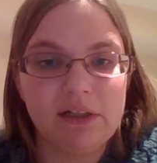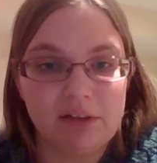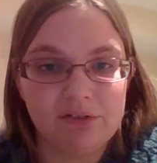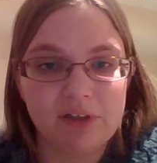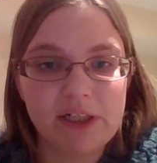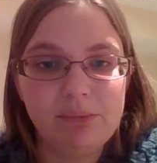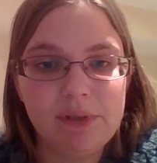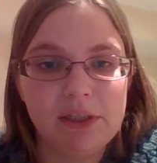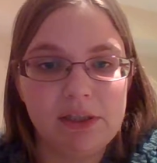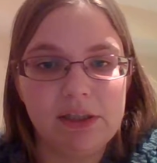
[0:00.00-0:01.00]
assigned
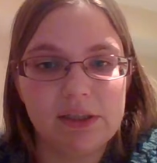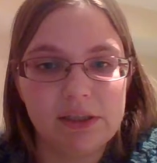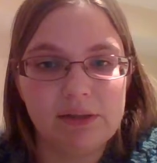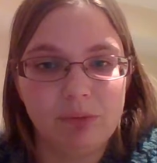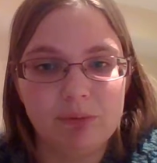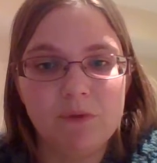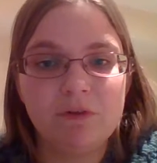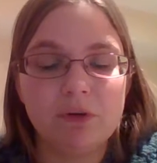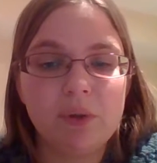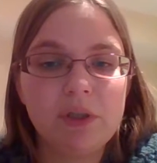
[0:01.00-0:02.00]
me an EA and removed
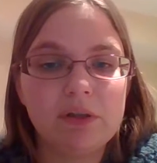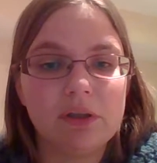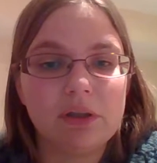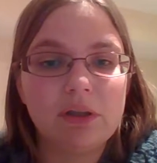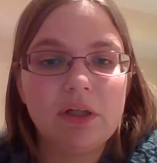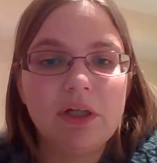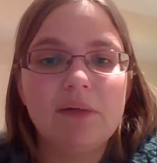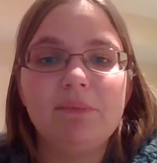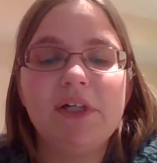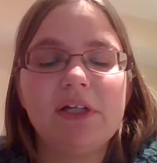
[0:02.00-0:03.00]
her quickly
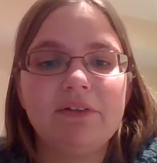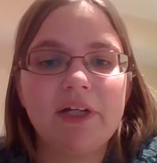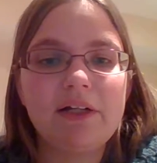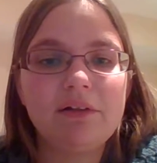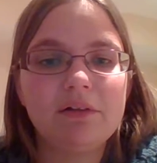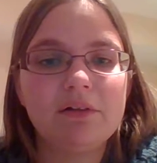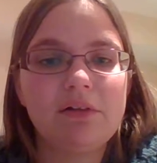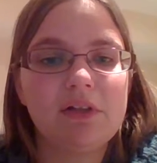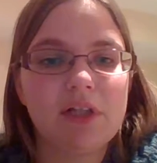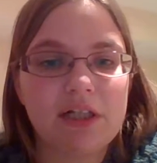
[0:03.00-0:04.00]
because that
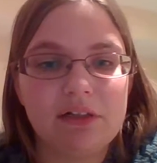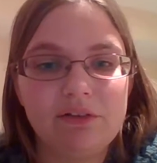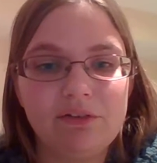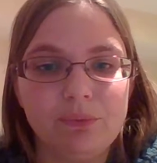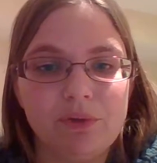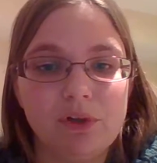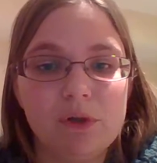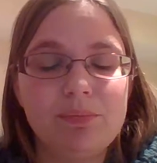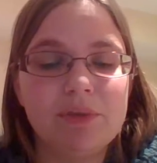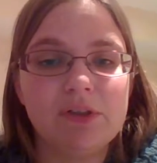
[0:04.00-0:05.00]
class was
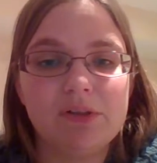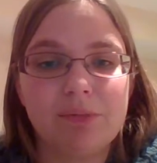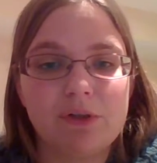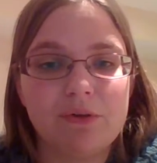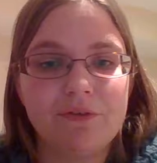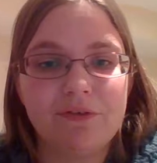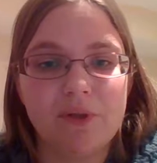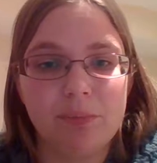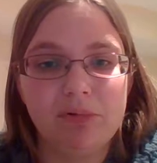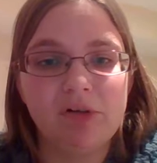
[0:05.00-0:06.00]
open to both
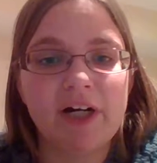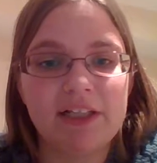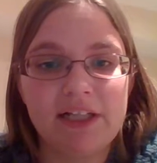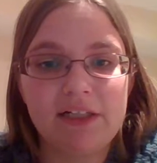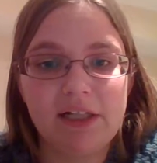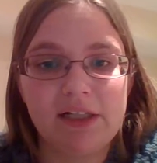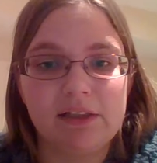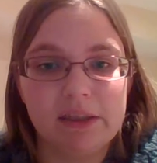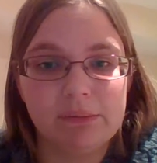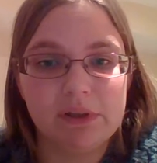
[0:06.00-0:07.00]
applied and
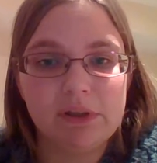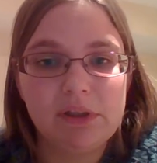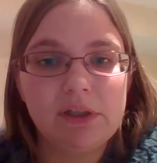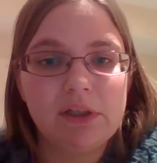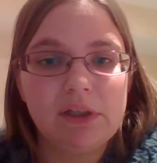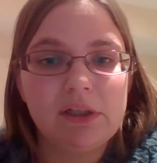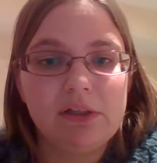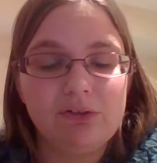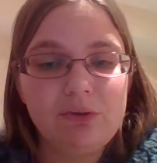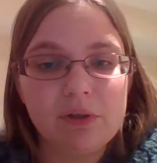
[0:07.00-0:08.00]
academic
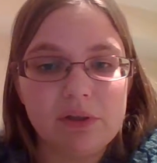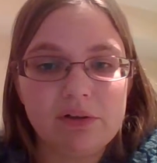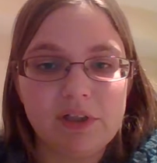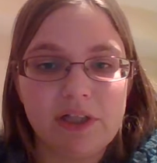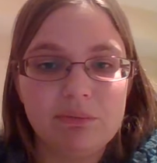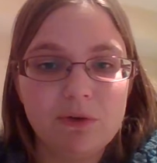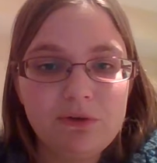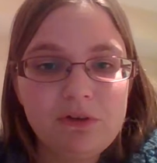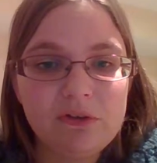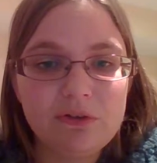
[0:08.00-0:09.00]
students, and
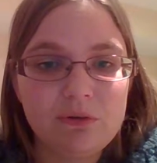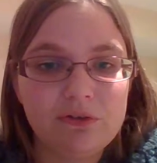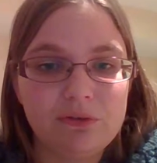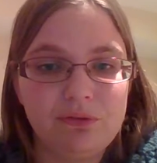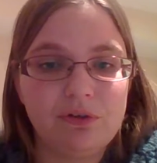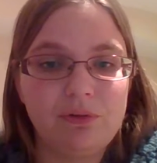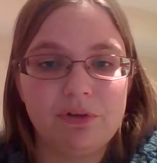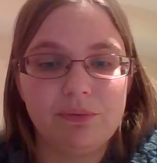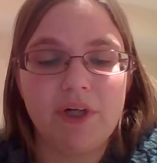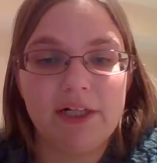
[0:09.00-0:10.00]
most of the students who chose
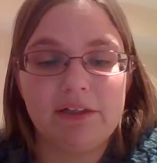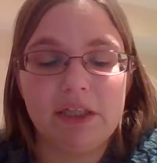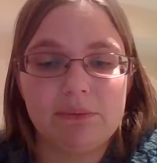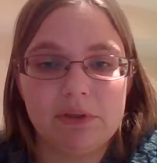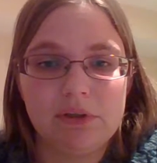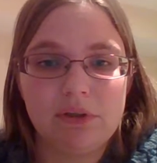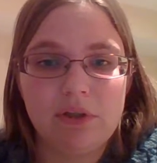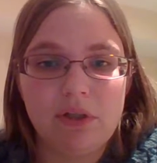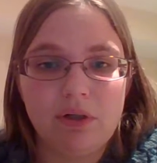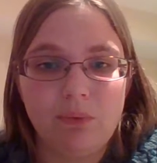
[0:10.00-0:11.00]
it were academic,
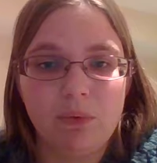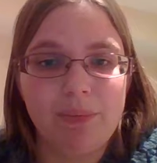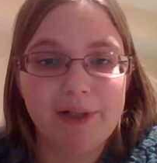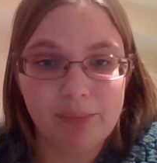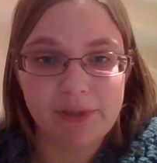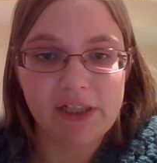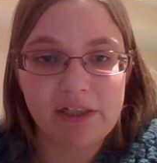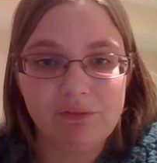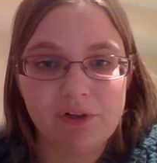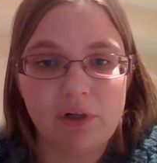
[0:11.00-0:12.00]
were better
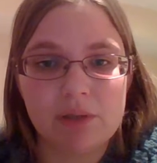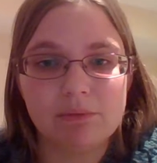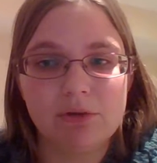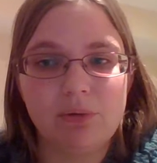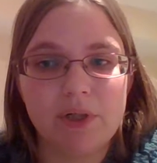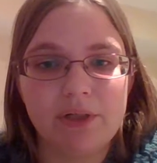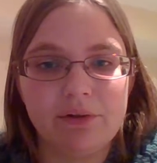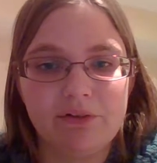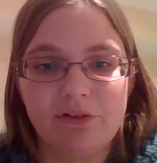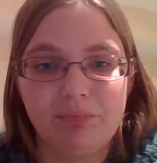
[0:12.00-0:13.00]
behaved, calmer,
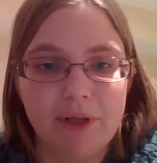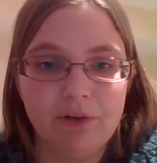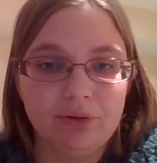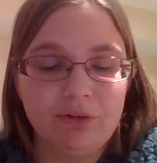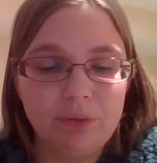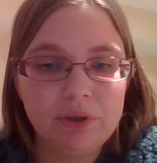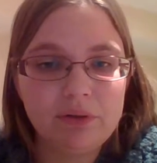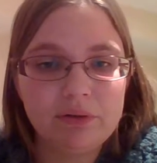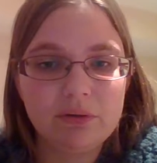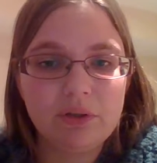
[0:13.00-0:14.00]
quieter, just better
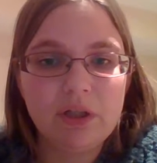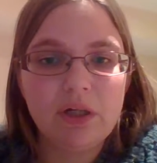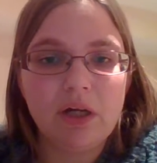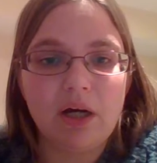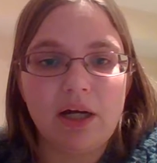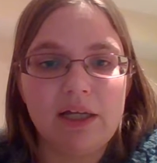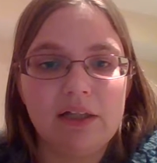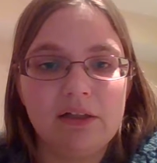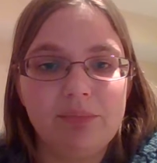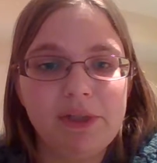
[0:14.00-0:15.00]
students.
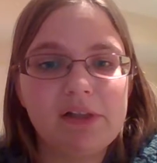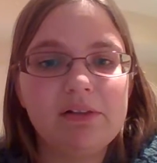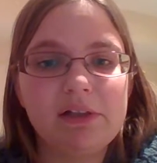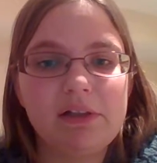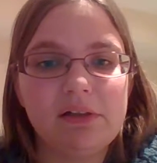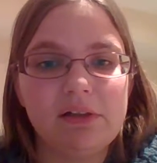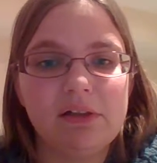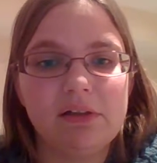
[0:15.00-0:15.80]
And because I